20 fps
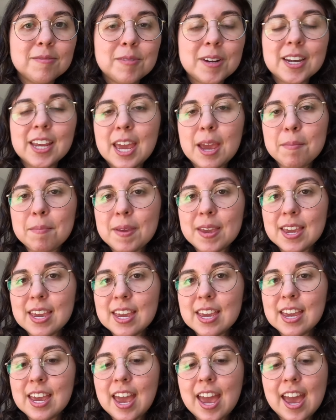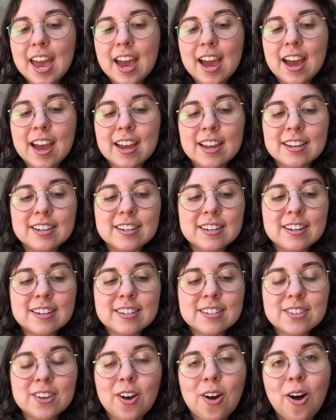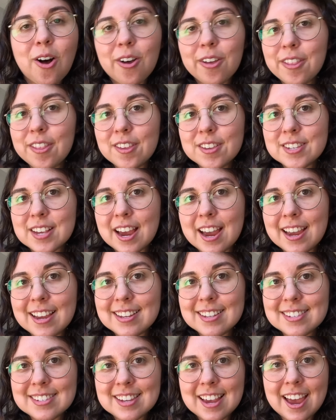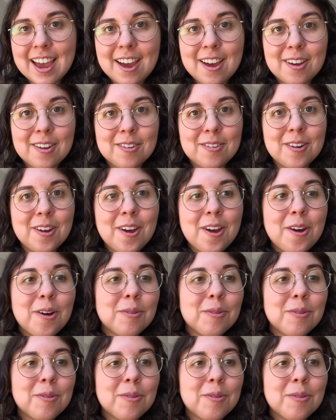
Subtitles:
went camping and saw all of the sights and